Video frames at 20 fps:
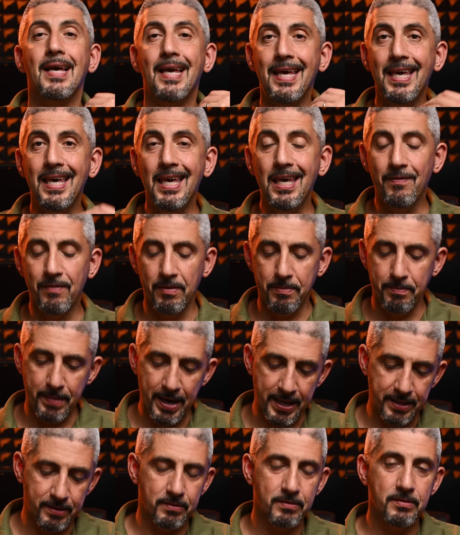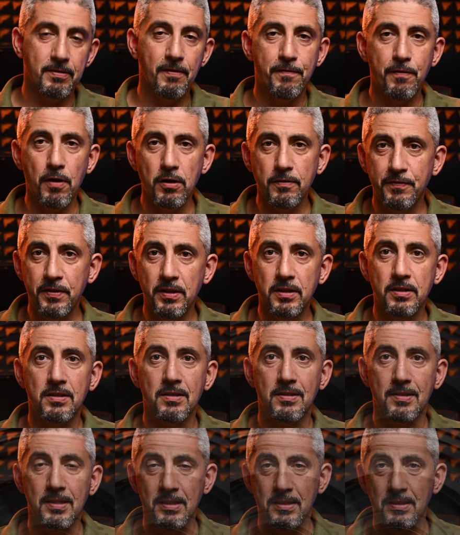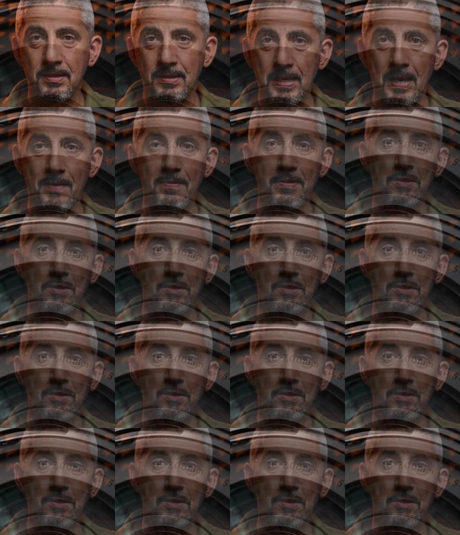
even better. The front filter is 67,